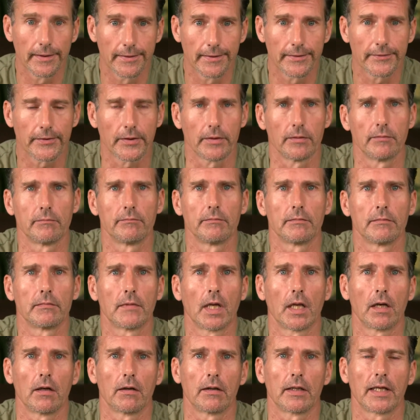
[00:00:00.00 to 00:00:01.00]
So
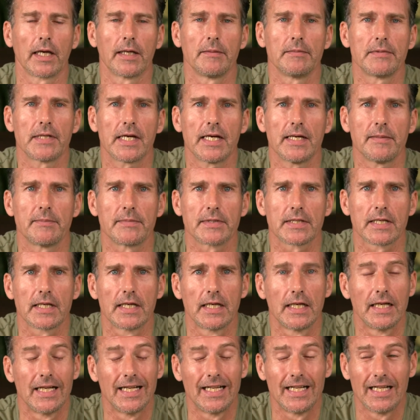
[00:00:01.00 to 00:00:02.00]
along came James.
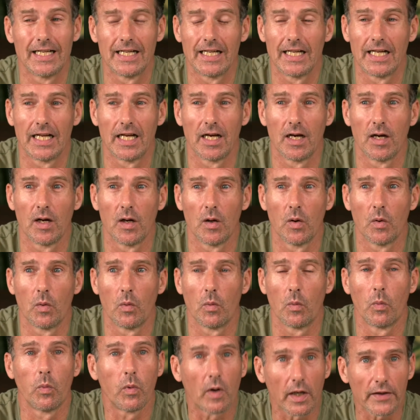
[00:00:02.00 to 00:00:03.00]

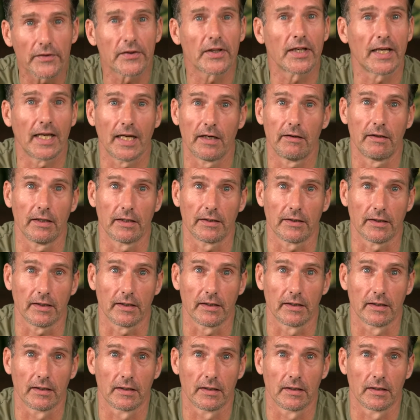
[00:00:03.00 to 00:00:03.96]
What a character.